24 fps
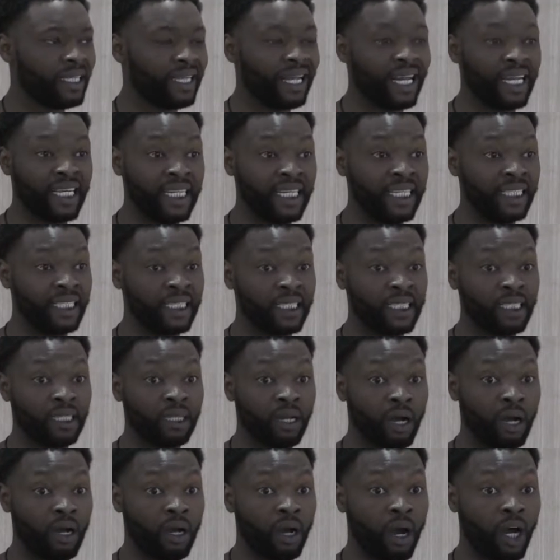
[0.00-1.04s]
that
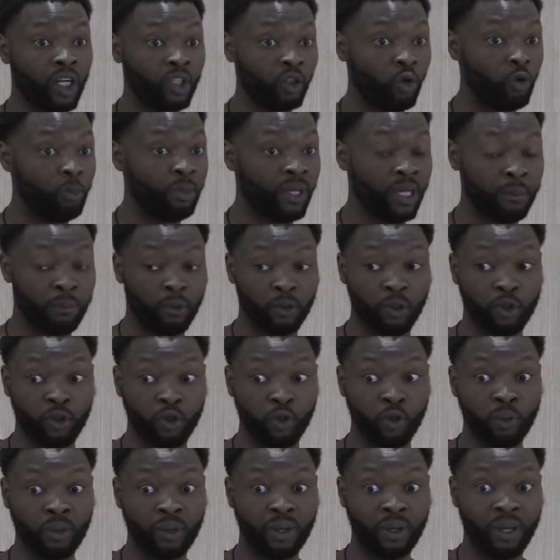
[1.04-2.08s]
easy. I know people
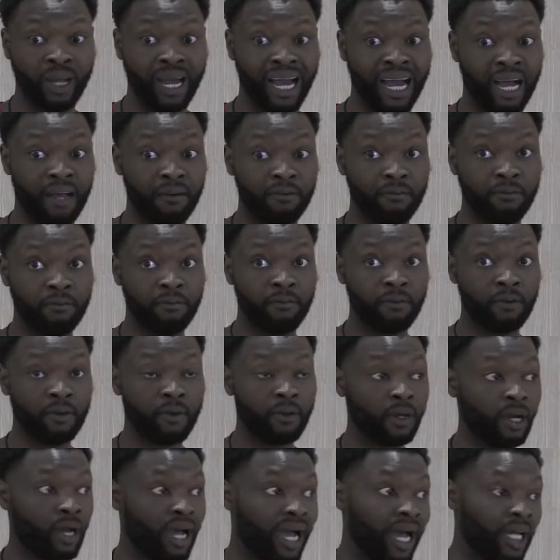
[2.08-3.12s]
who have
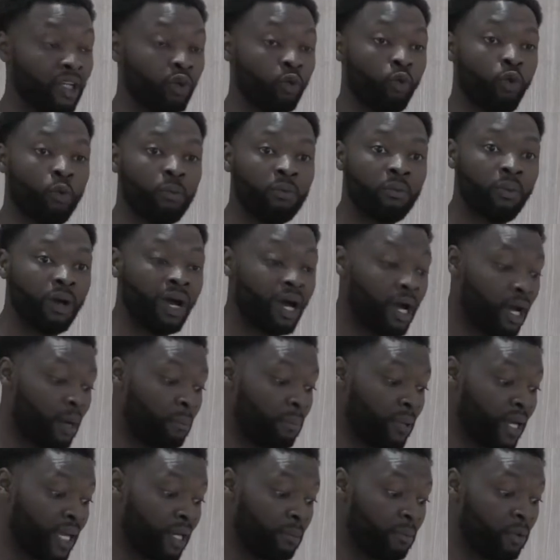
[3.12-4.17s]
had
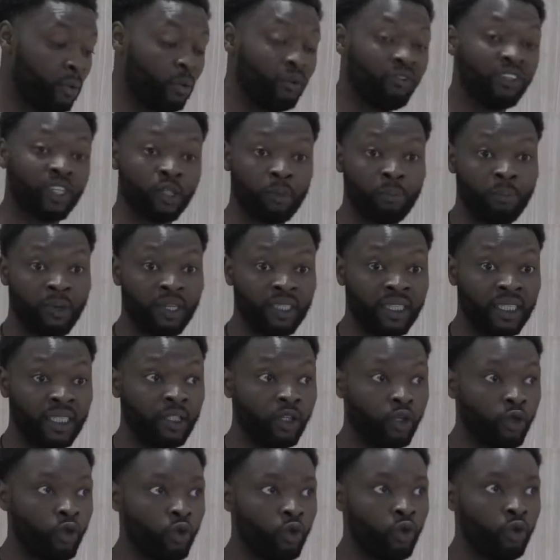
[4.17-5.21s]
a baby with somebody
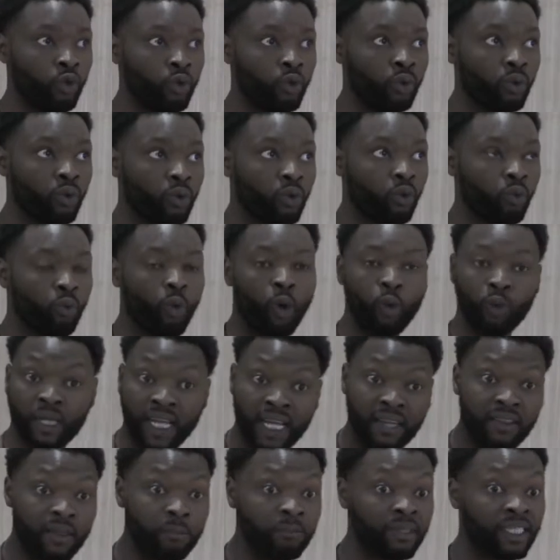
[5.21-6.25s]
who won't
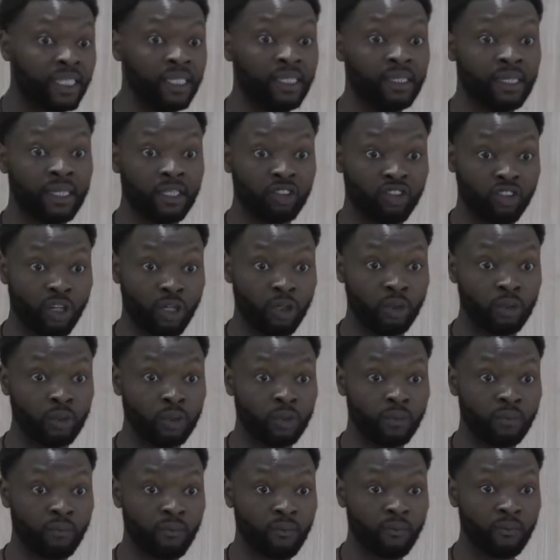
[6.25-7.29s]
let them see their
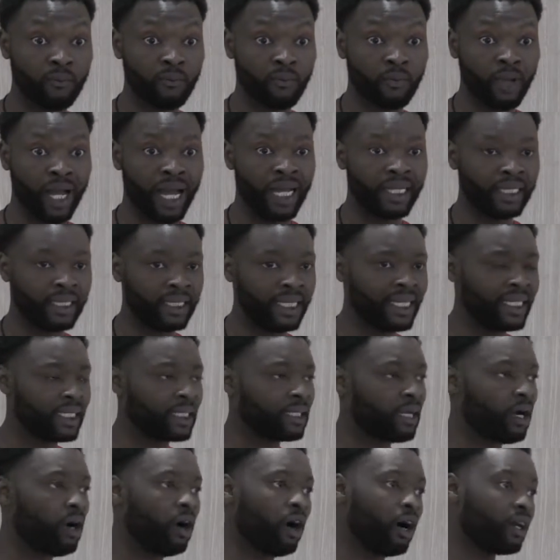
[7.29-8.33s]
child, and
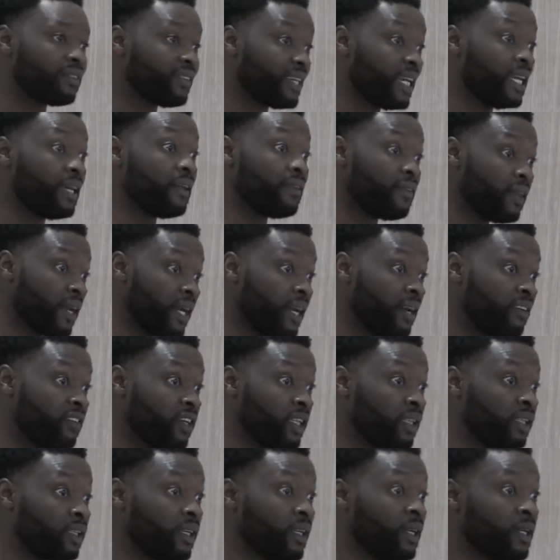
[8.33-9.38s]
there's heartache
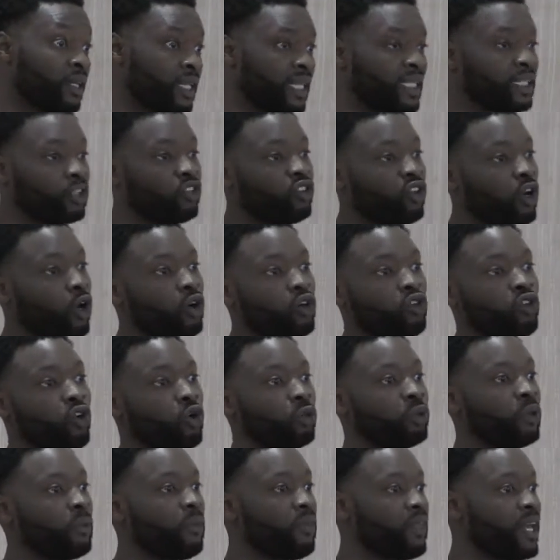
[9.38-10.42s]
there, and there's a child
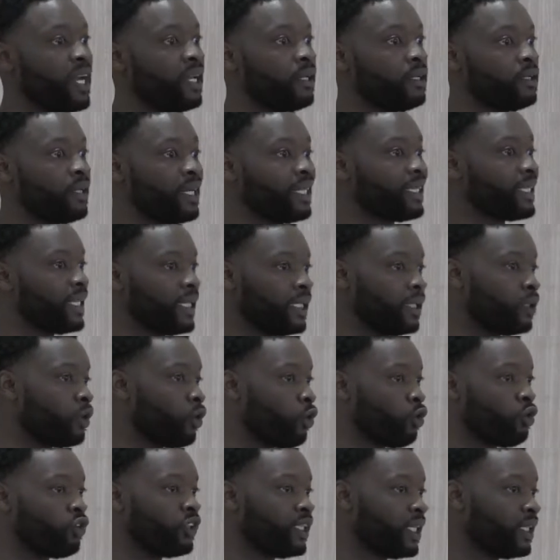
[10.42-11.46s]
growing up then that's
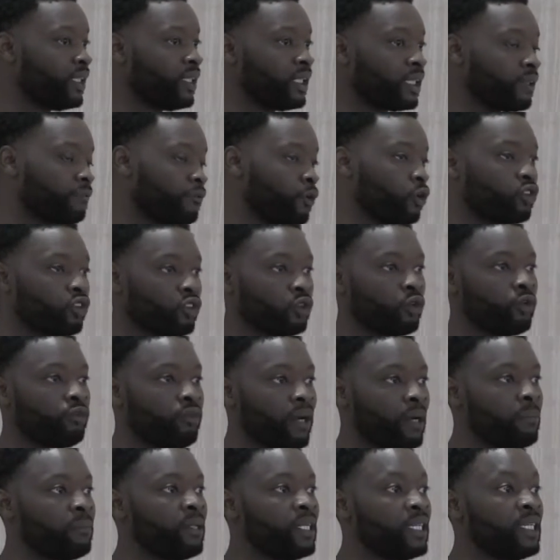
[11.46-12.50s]
in already a dysfunctional
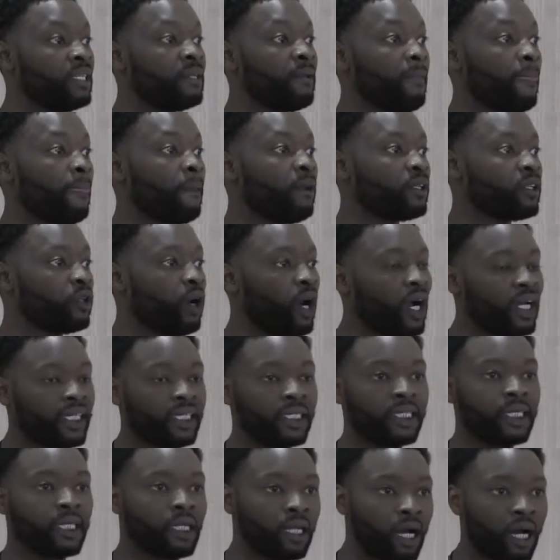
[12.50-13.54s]
family. So I
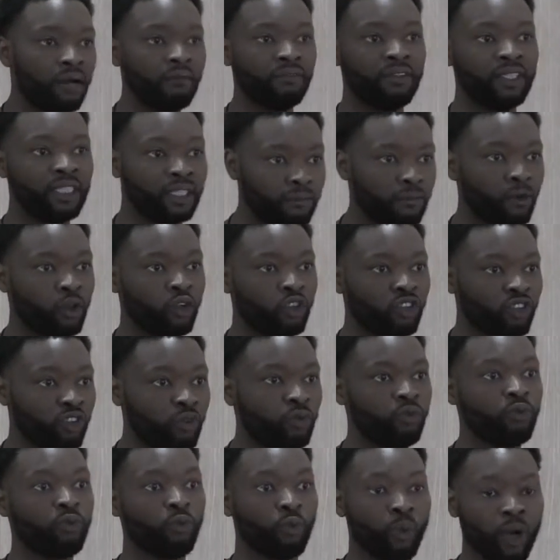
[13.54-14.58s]
see a lot of
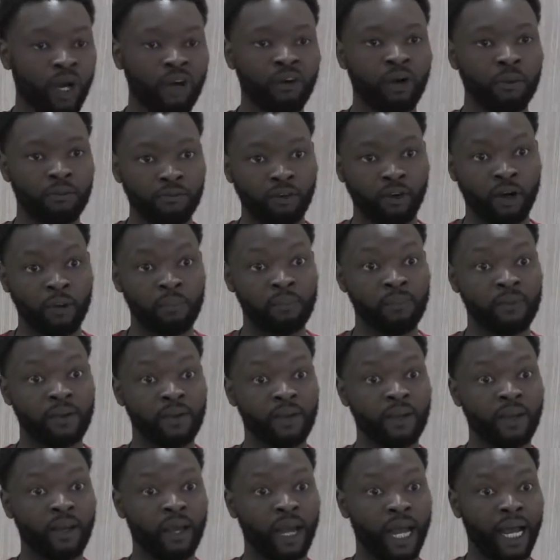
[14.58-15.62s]
dysfunction where I'm from,
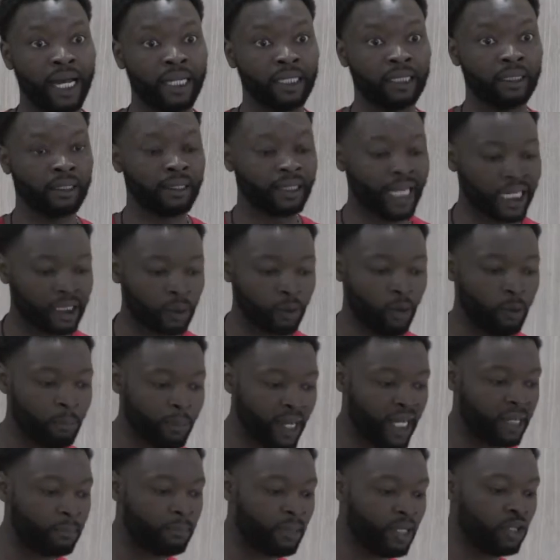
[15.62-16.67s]
and that's what
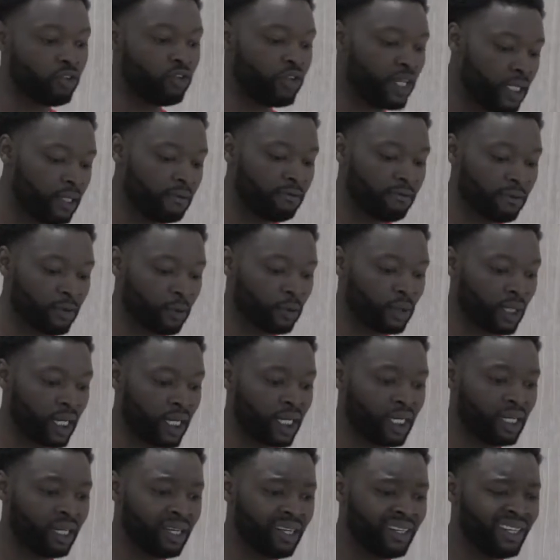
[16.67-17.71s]
made me really feel
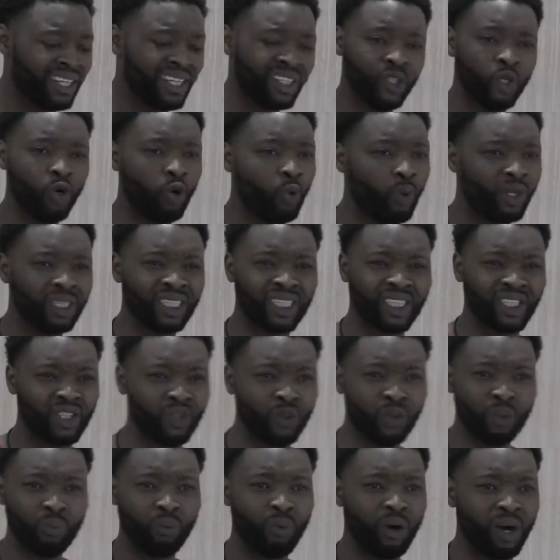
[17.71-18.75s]
like no one's
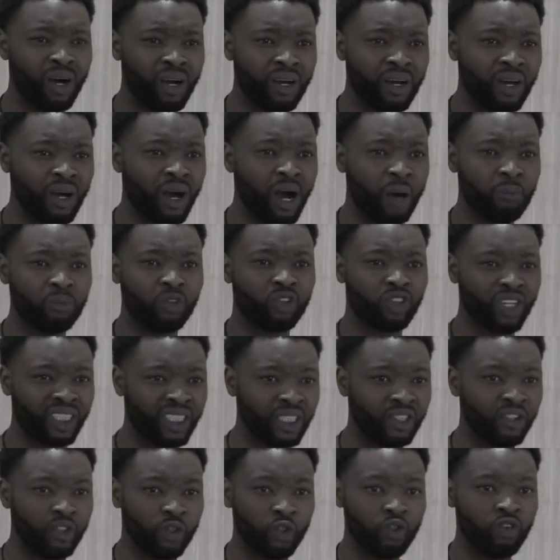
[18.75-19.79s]
doing what I'm
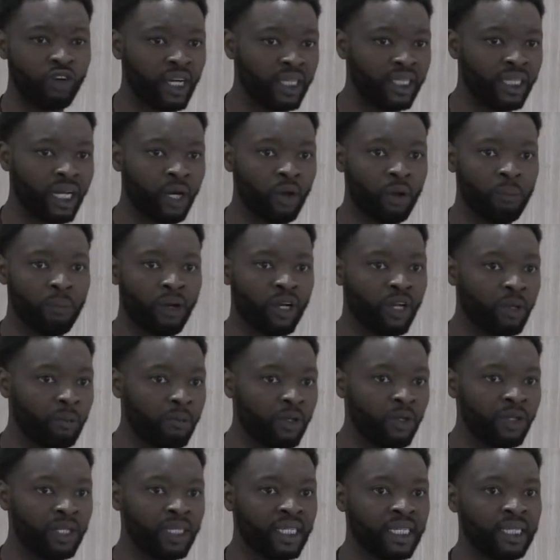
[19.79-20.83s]
trying to do right now in my
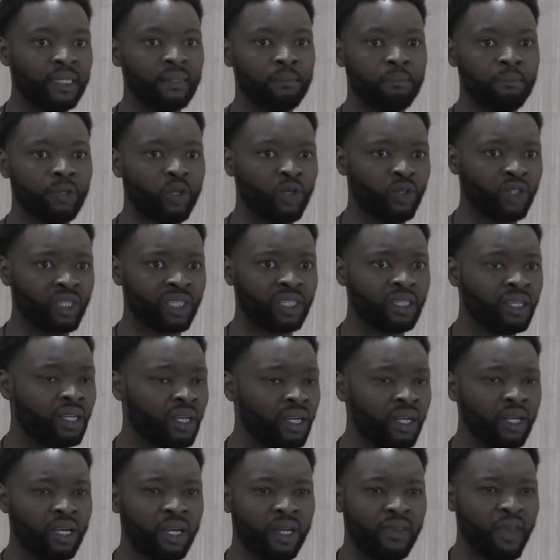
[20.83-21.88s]
community,
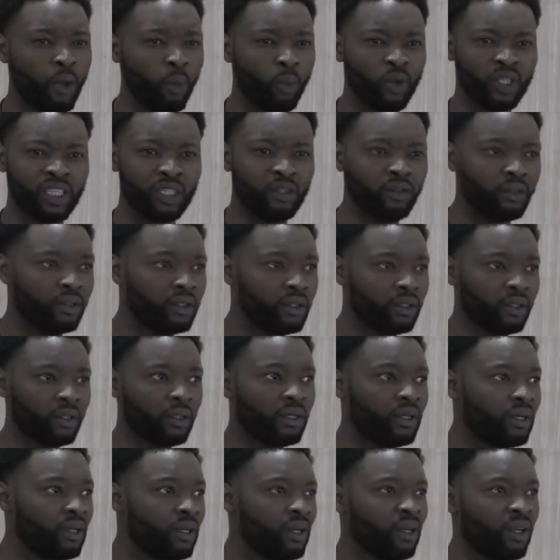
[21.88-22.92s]
because there wasn't
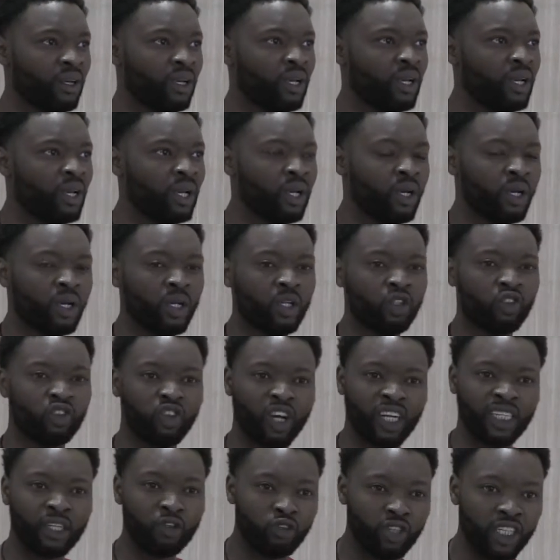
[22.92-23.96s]

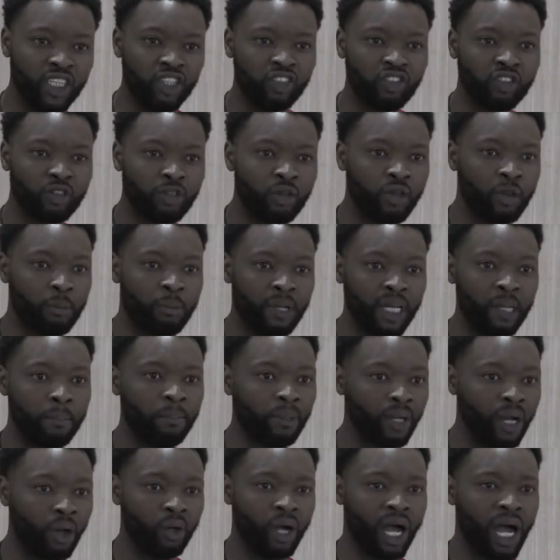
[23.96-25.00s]
trying to reach the
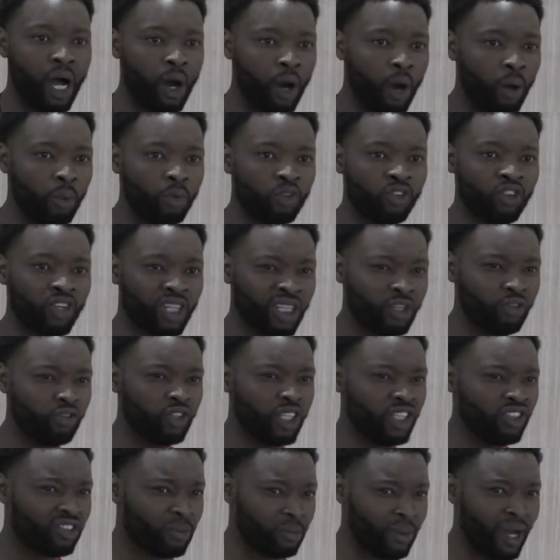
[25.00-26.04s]
people how I was trying to
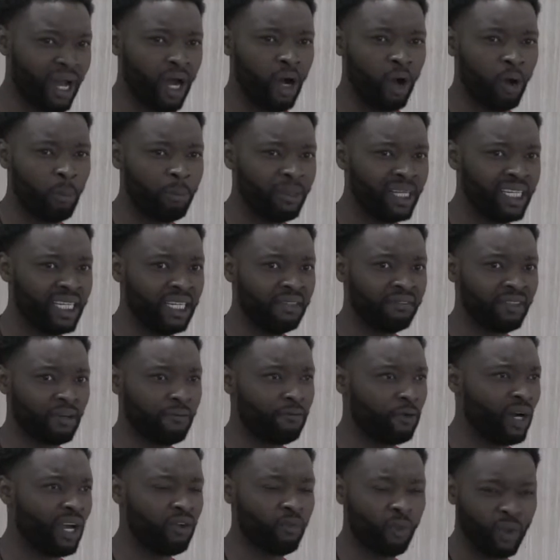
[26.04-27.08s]
reach them, how I believed. I
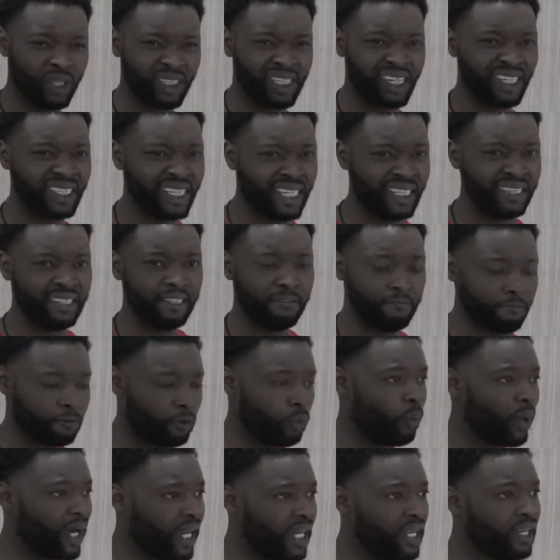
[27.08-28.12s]
thought everyone's got their
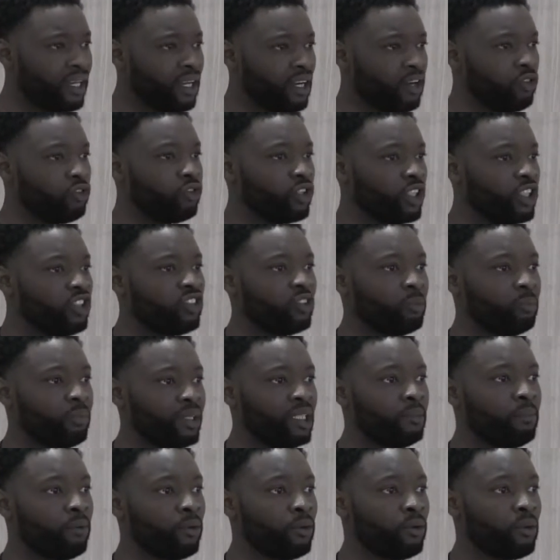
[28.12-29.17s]
different way of reaching
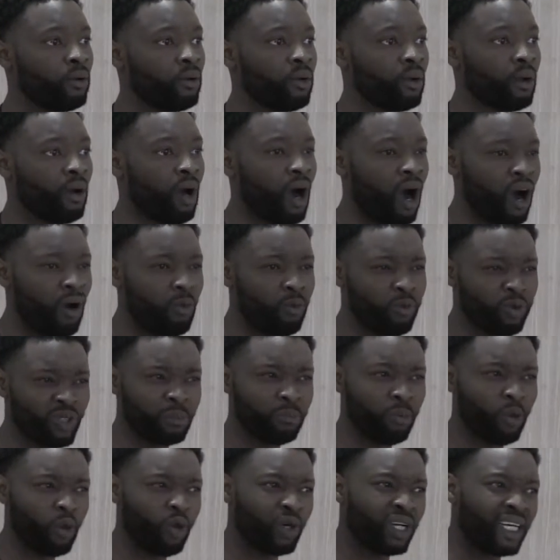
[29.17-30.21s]
people. I
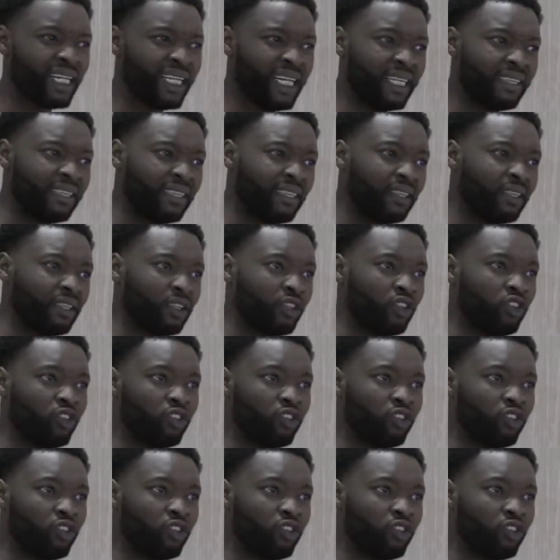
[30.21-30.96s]
was more connected to the